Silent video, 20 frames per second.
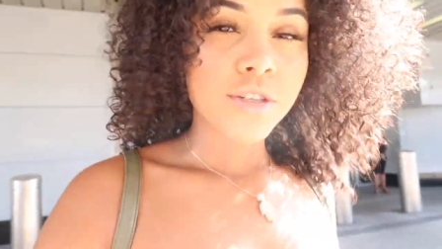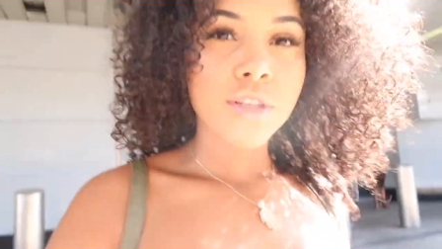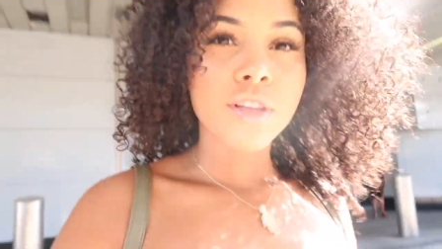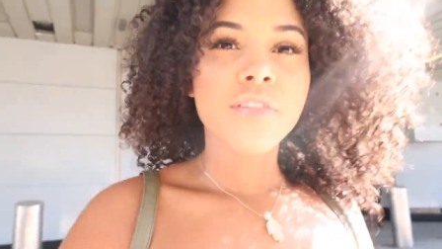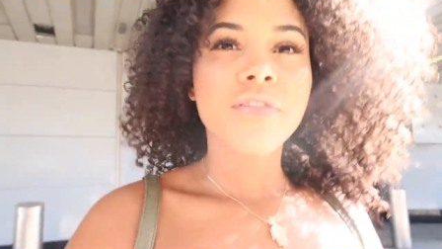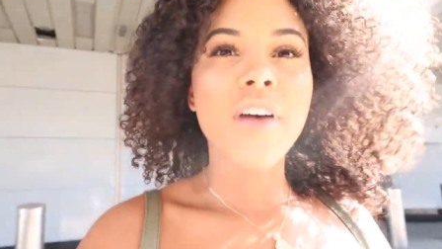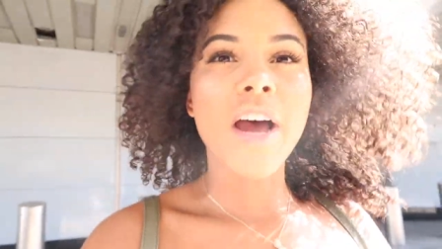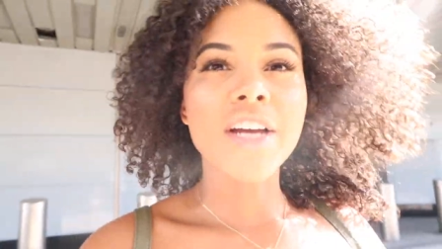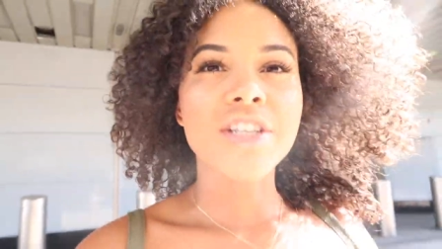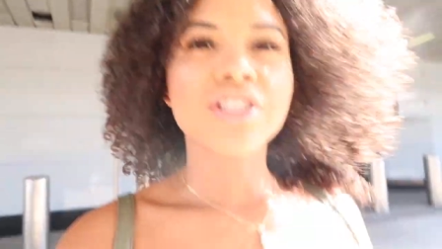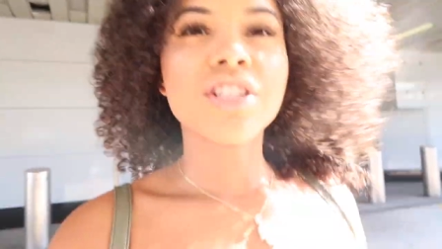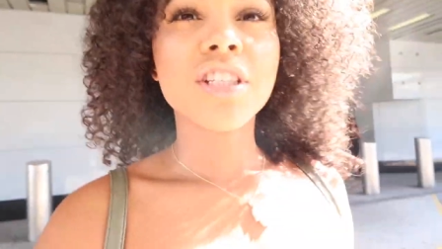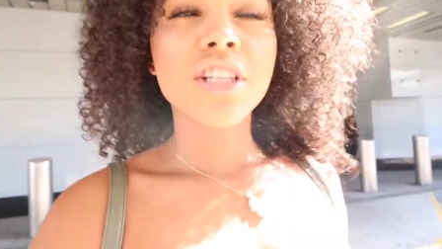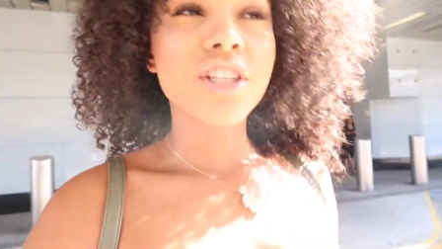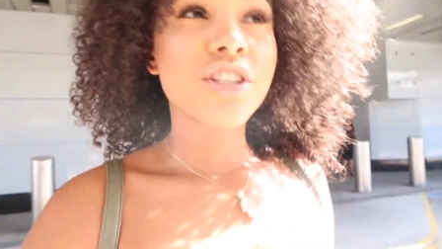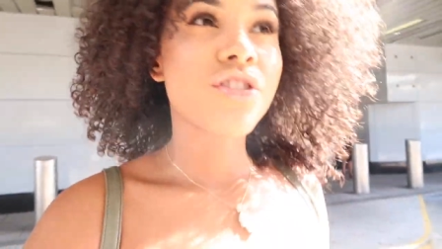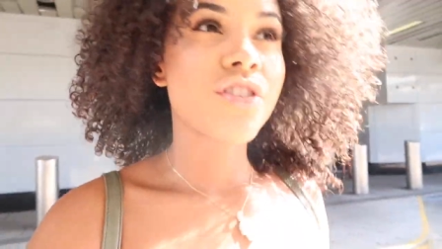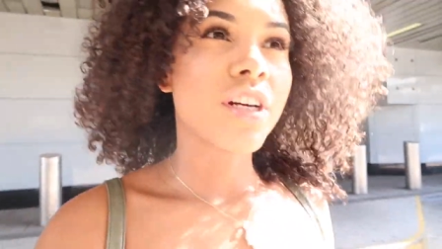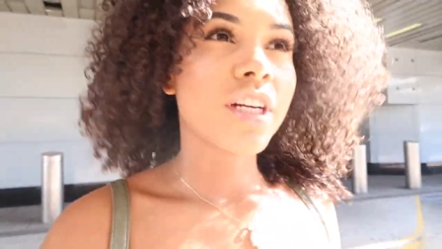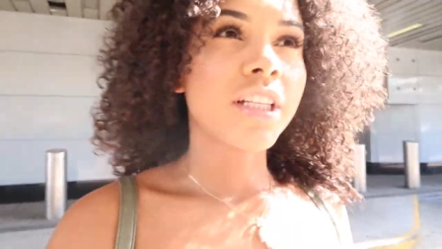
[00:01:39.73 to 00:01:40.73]
to the fashion
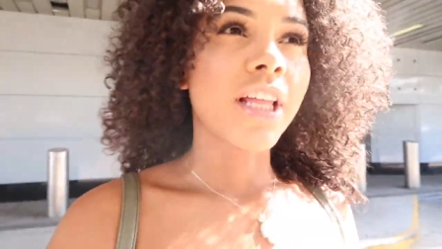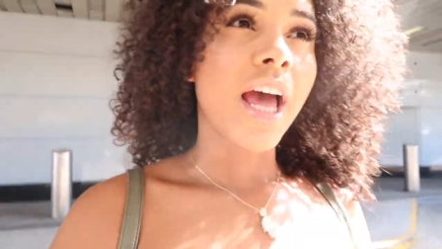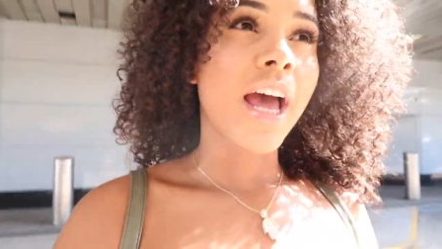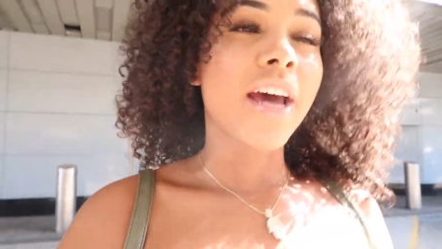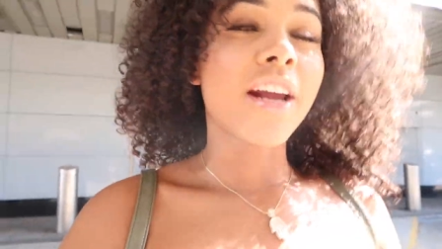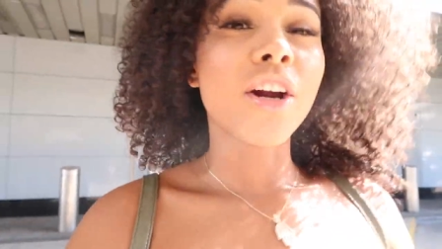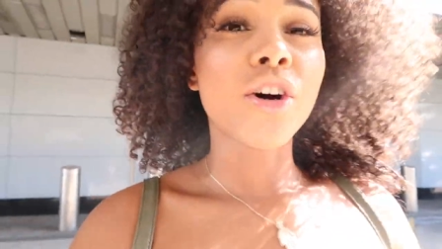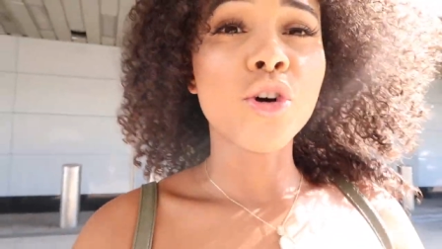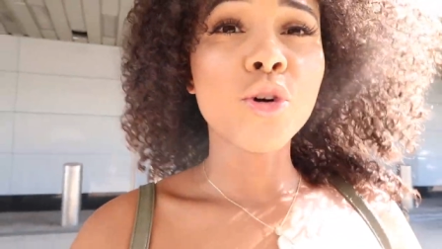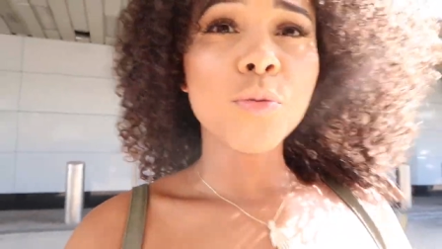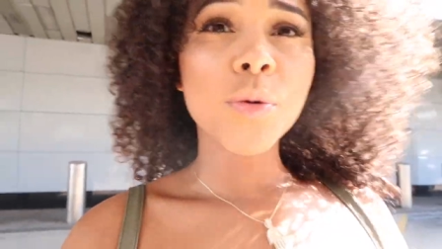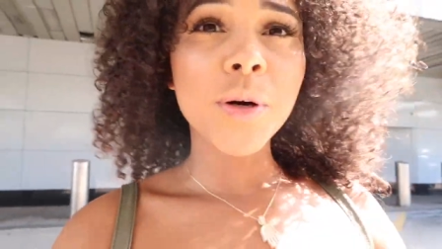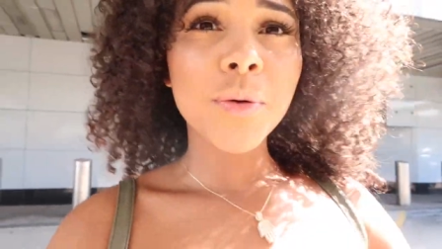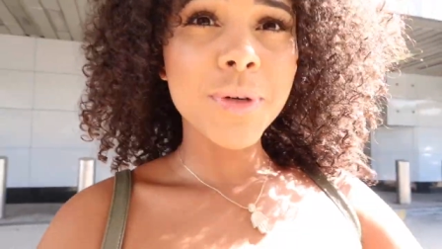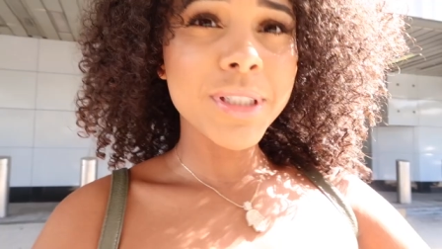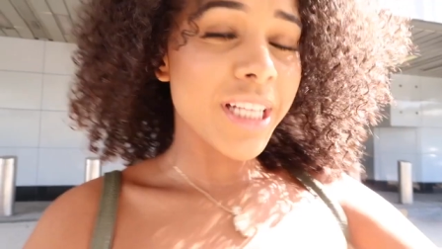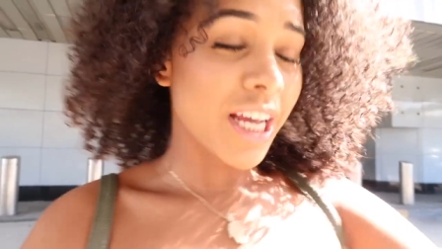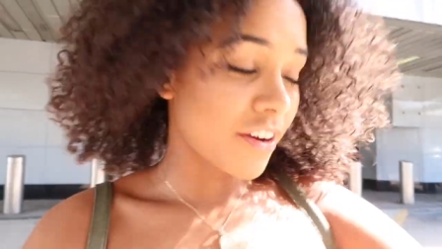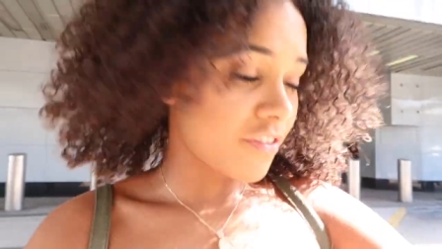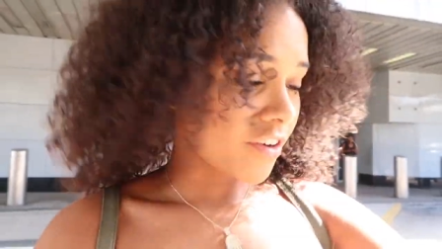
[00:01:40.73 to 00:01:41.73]
district and Uber
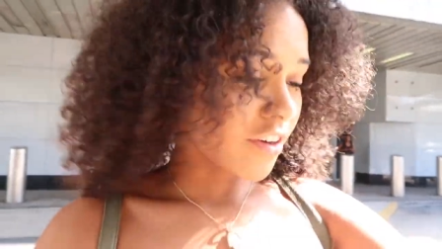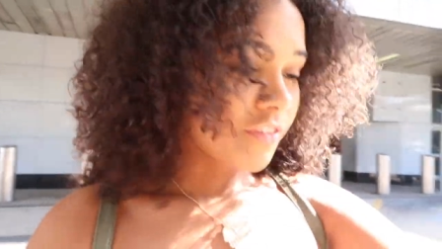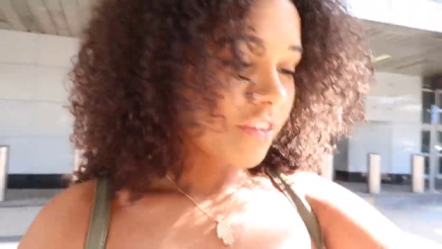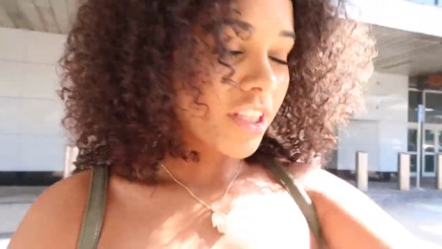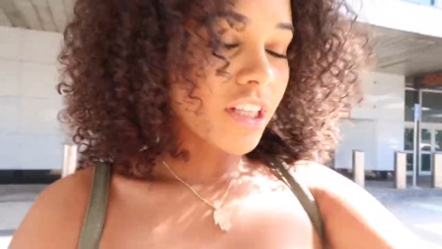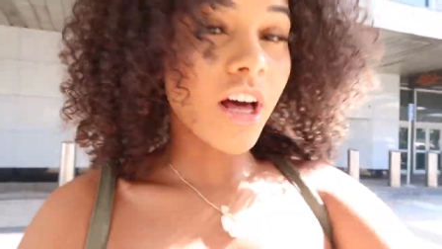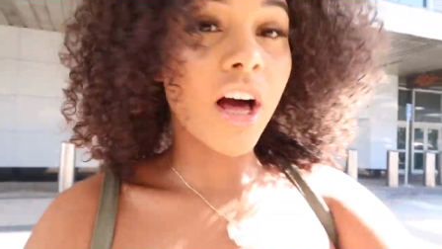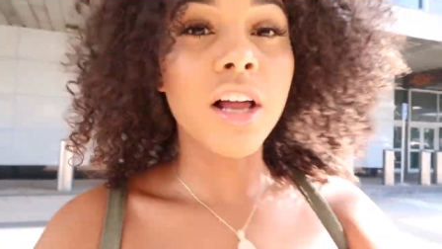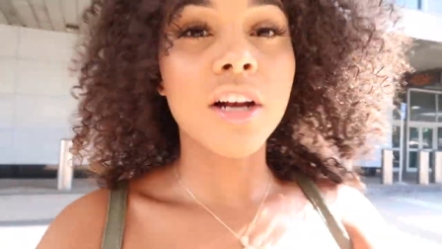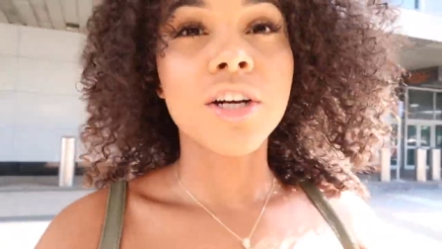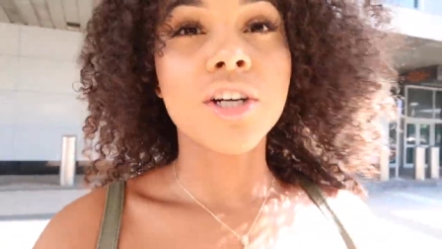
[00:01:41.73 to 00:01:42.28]
was like $50 so